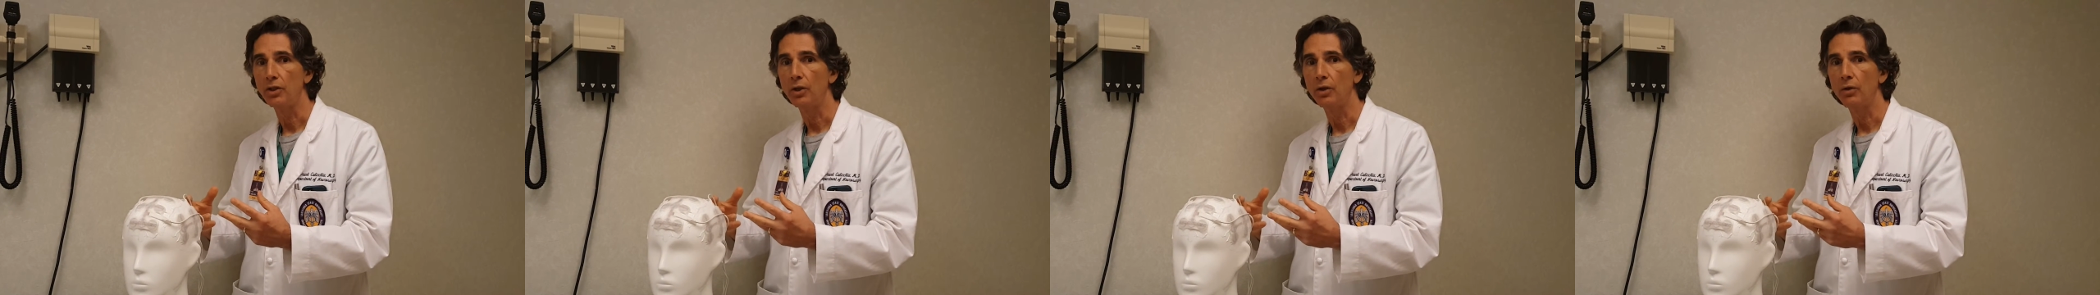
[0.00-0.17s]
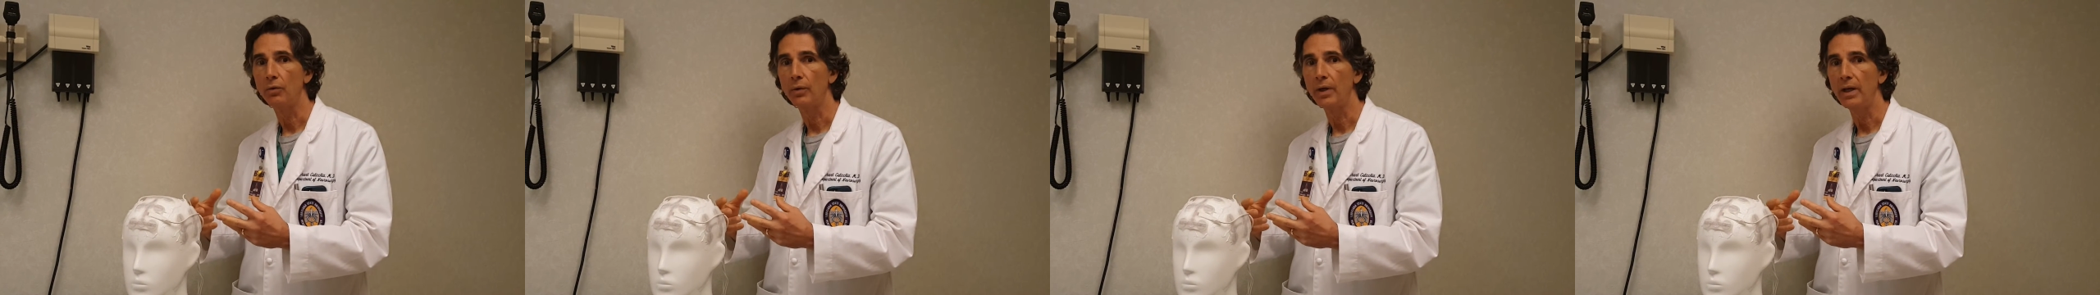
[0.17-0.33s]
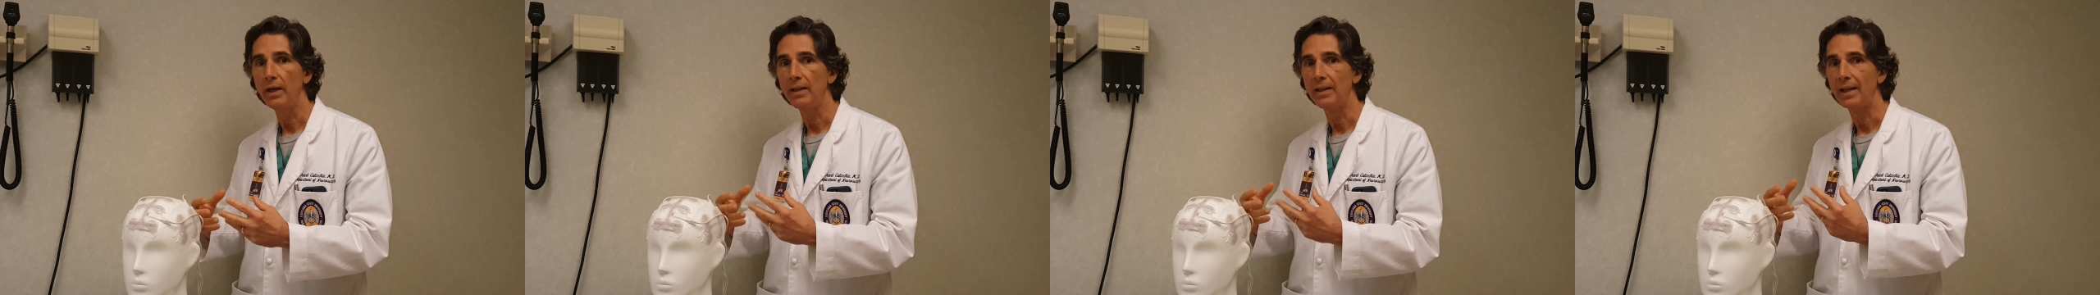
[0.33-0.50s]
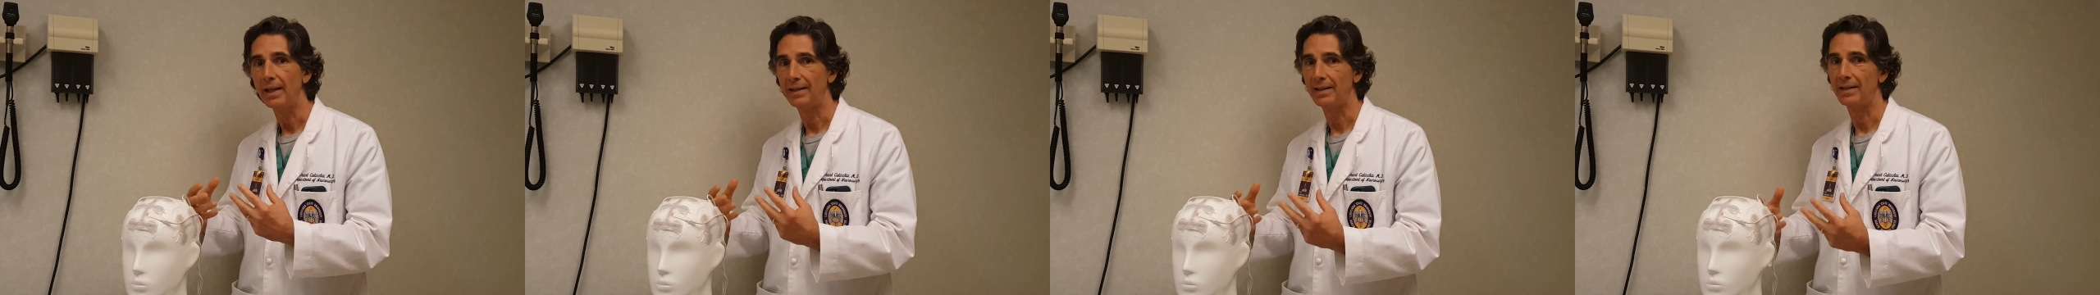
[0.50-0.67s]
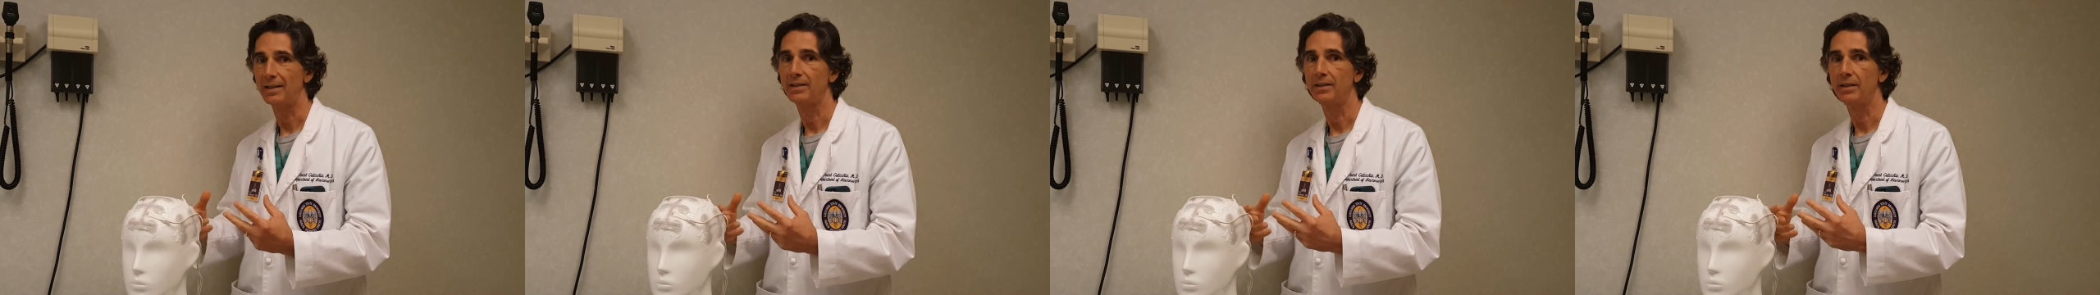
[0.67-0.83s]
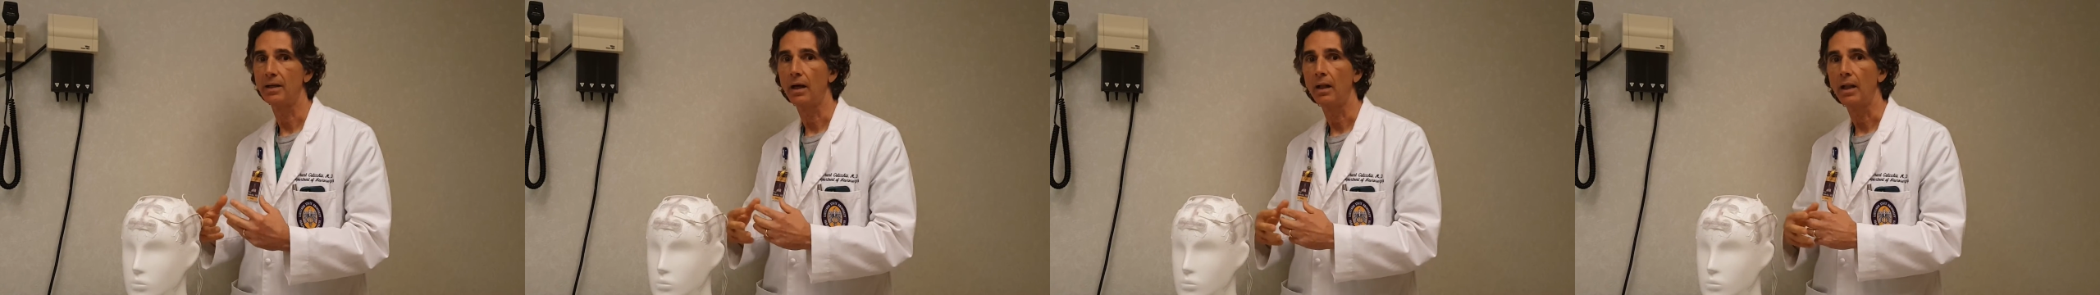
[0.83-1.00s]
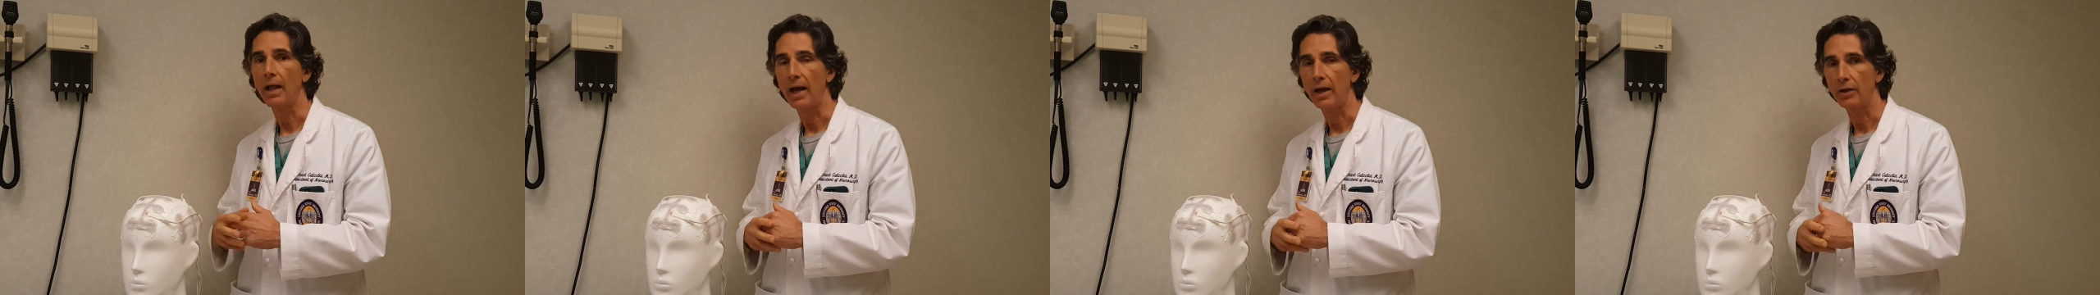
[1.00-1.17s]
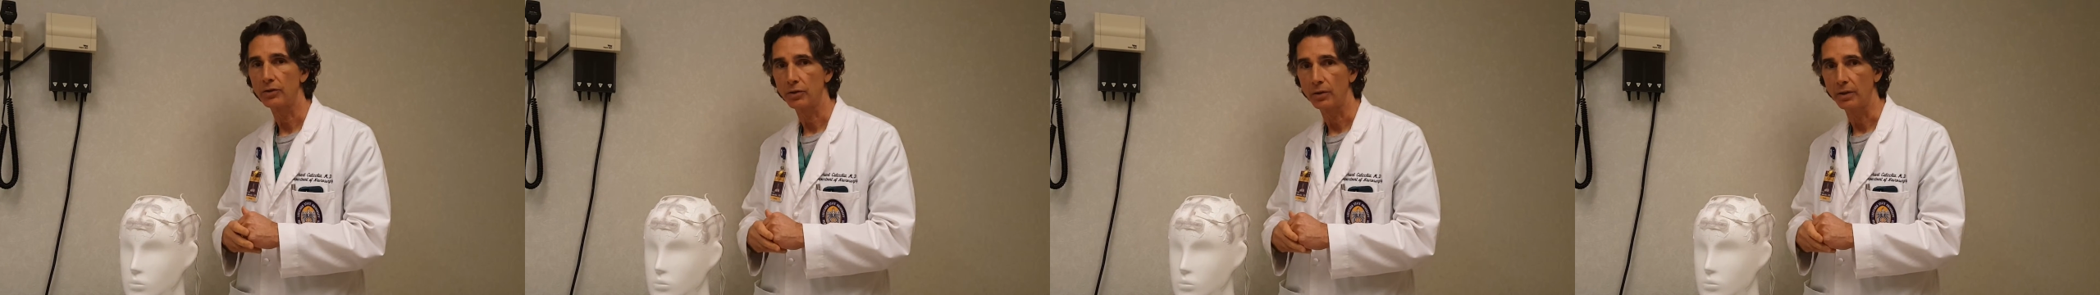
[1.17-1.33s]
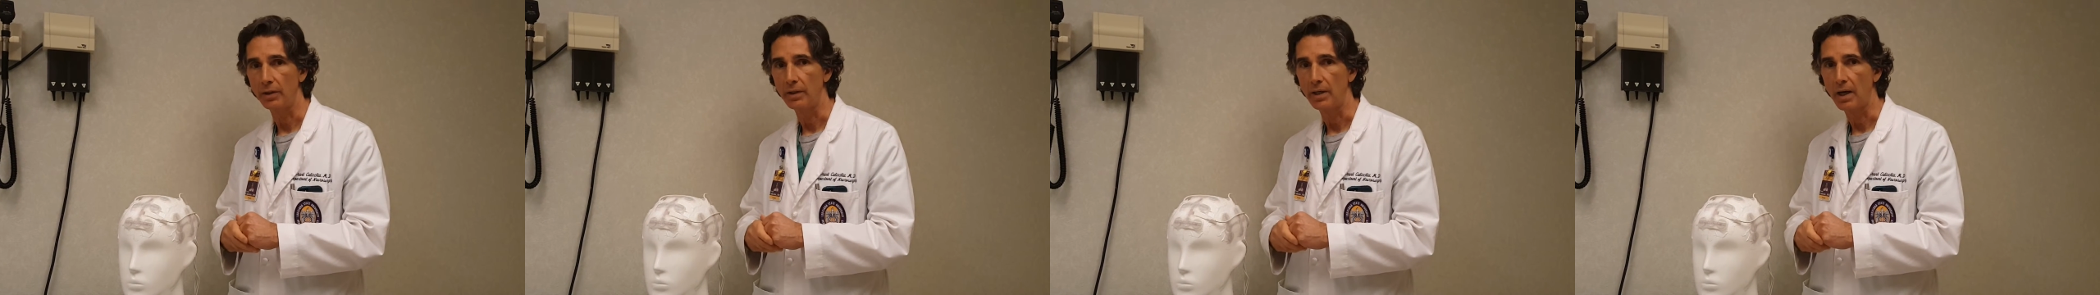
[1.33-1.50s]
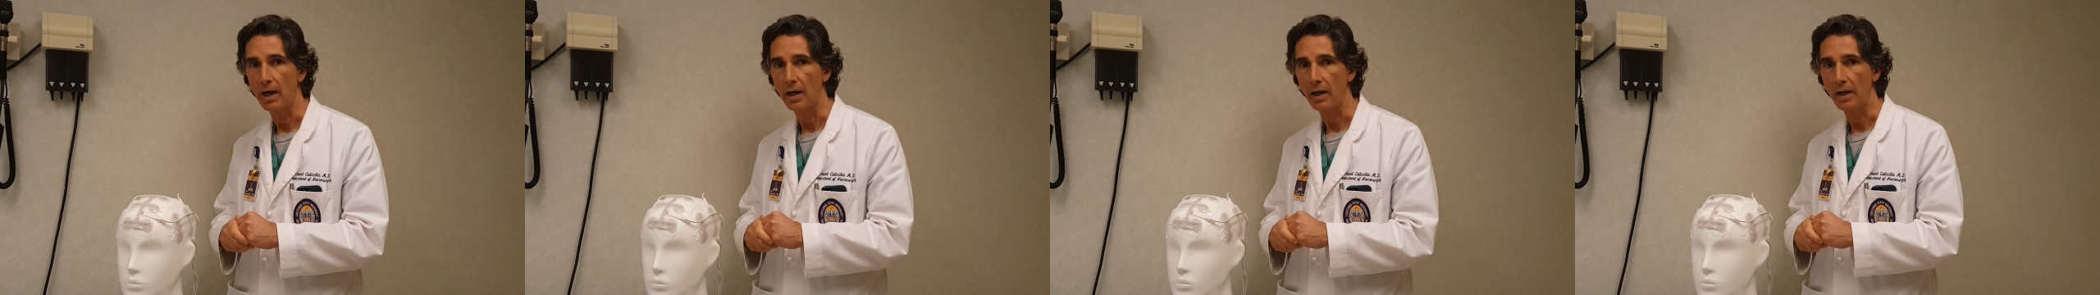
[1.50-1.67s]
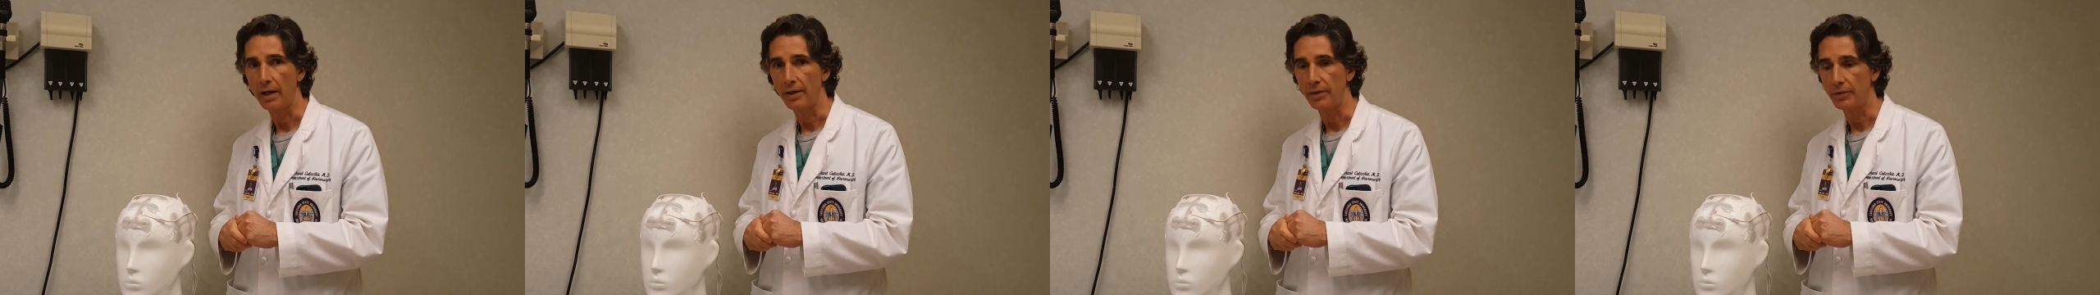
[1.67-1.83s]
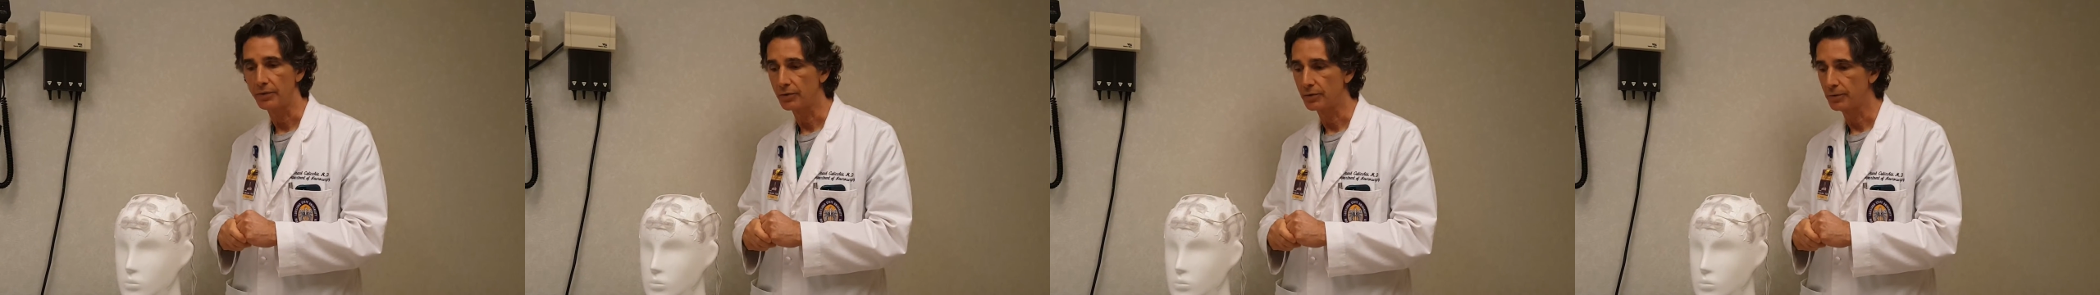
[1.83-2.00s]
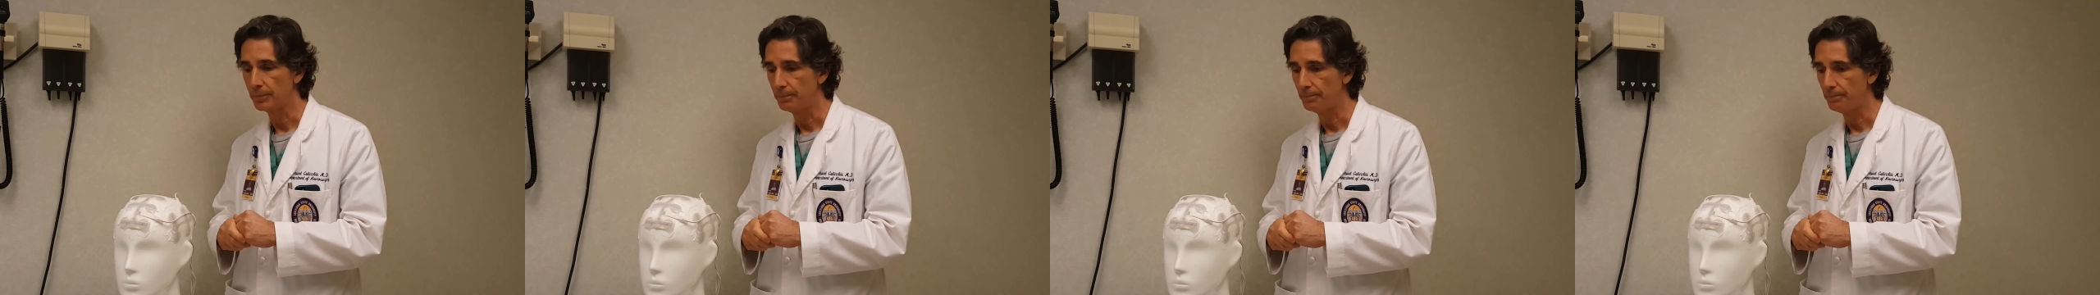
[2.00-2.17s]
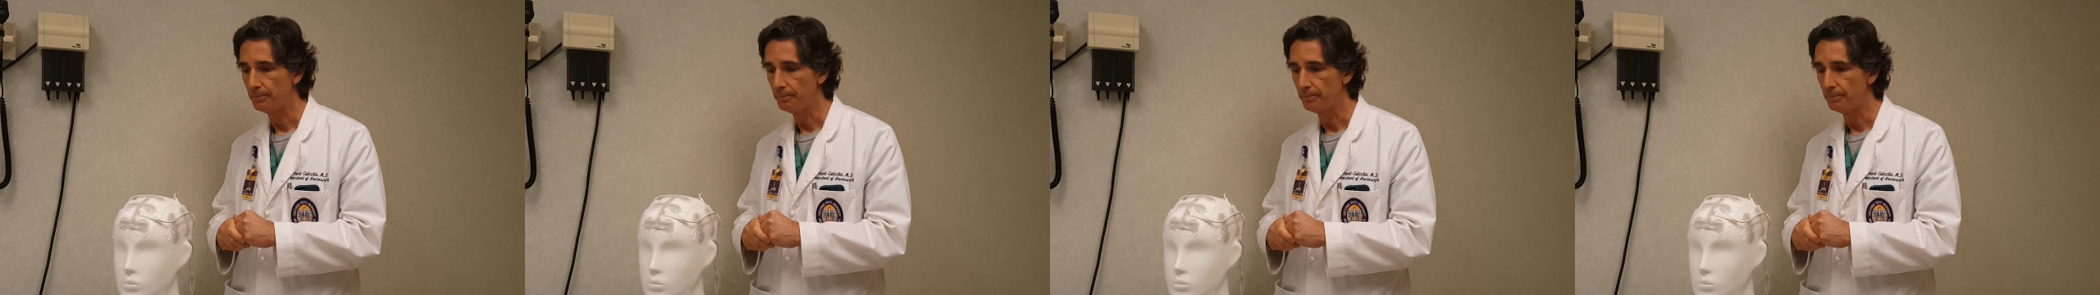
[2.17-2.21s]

degree that the cell actually dies.